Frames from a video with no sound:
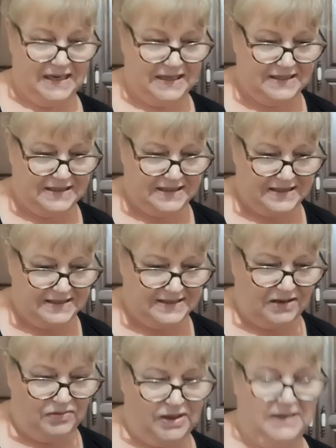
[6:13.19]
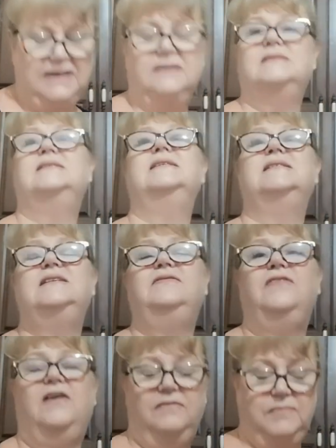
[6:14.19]
it is, I wrote it down,
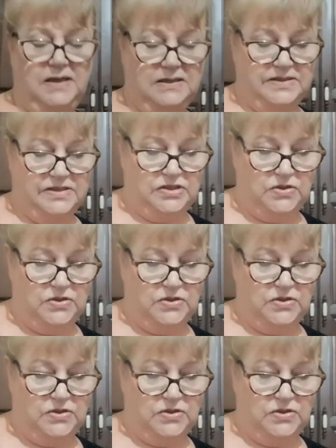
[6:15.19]
65 meters,